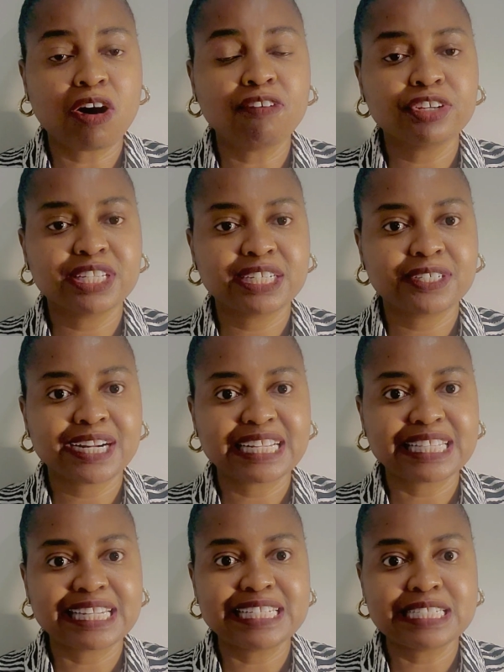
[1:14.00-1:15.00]
over there
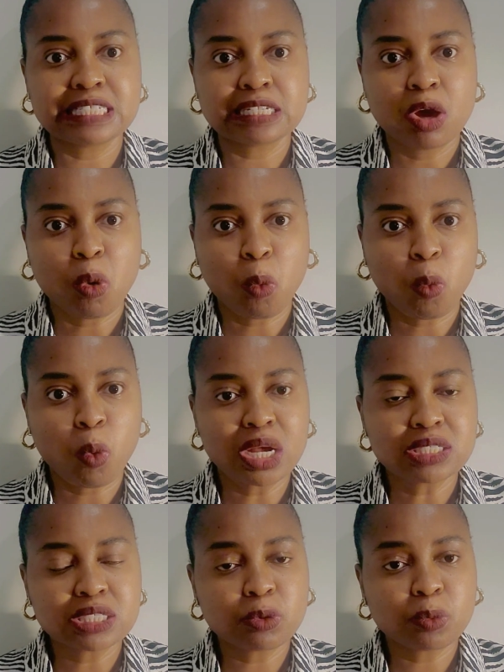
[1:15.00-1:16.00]
at least
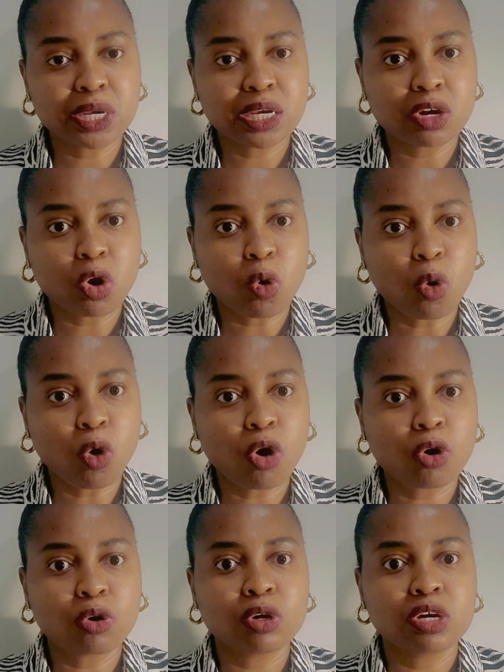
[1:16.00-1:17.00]
once a week
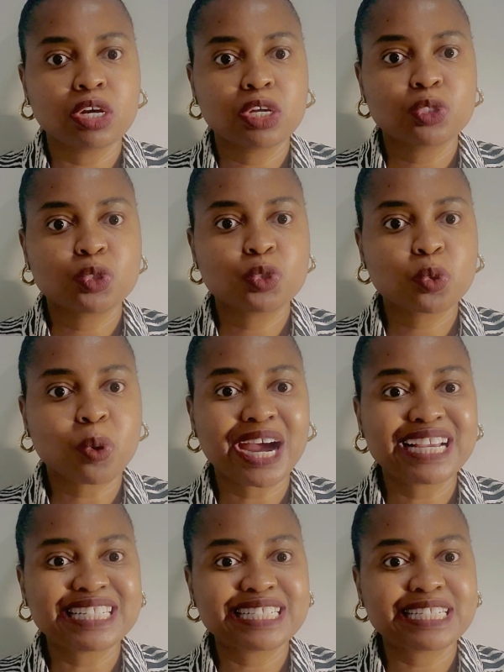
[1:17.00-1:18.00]
or
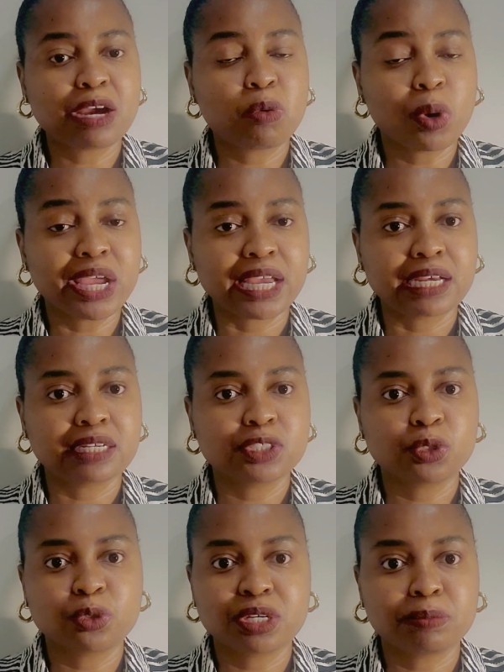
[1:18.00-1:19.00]
twice a week.
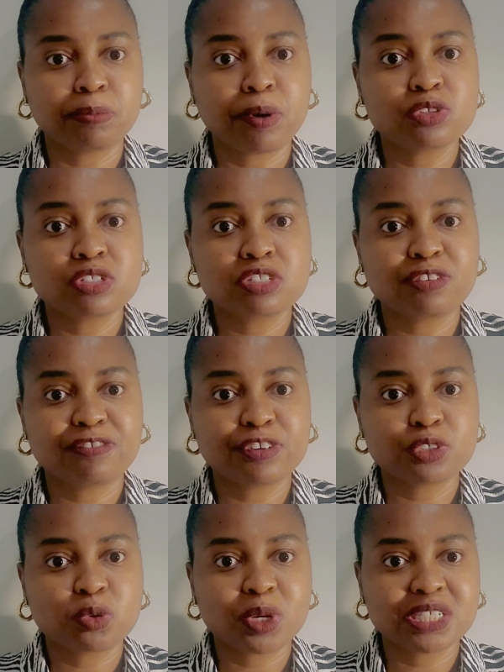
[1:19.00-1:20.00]
So you can post your
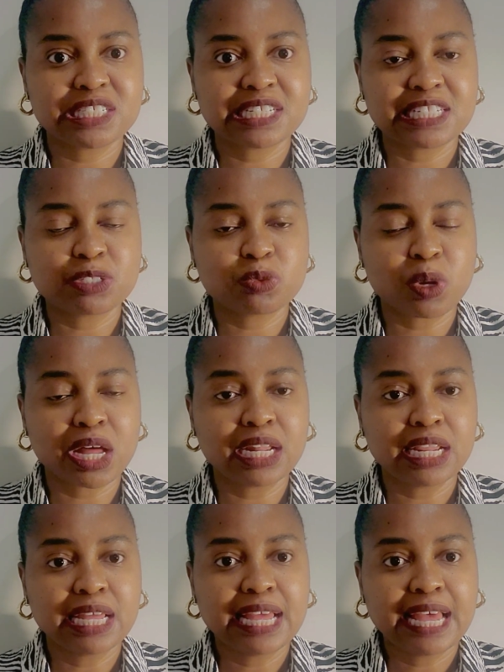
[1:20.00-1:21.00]
first question as
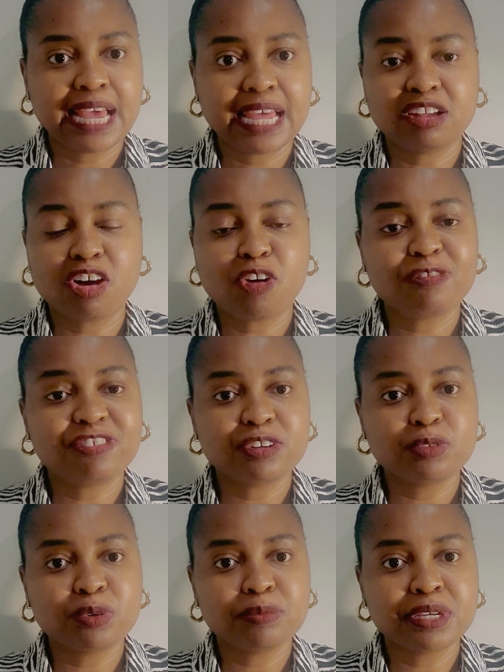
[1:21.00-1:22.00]
well and
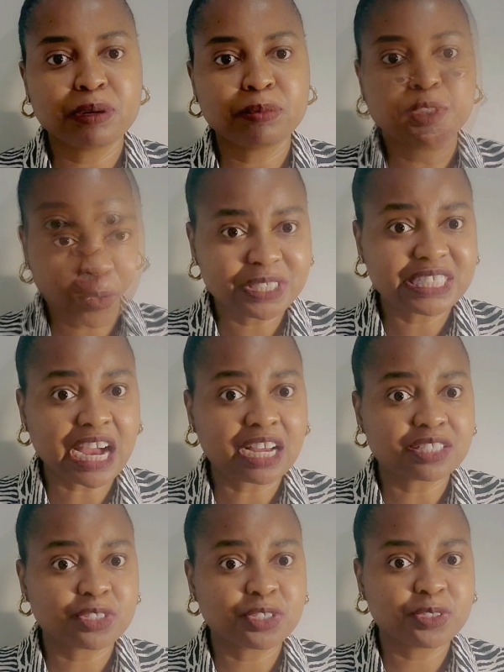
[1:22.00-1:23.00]
hopefully we'll be able to reach
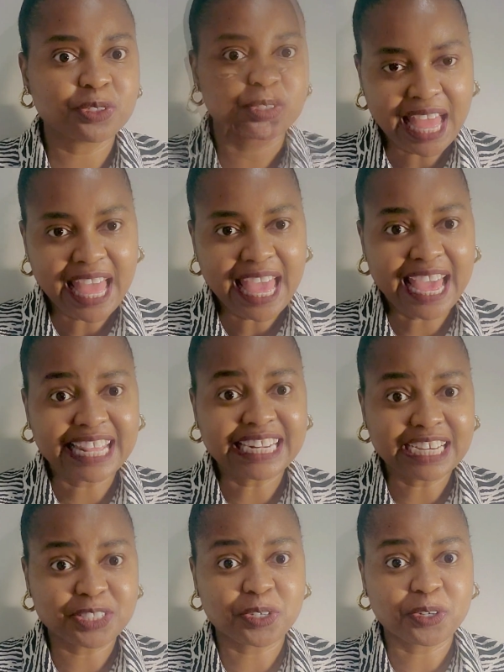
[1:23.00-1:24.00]
out to you and
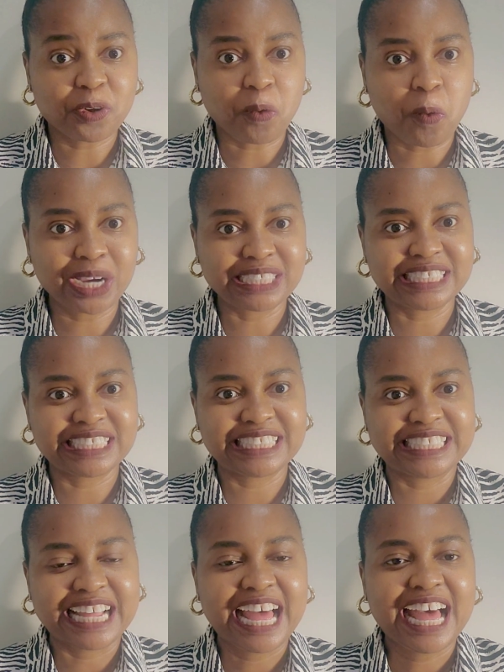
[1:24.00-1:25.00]
answer your
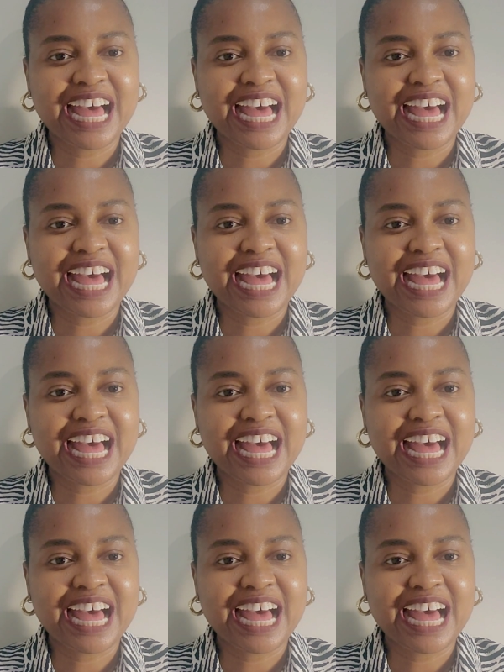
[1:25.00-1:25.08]
question.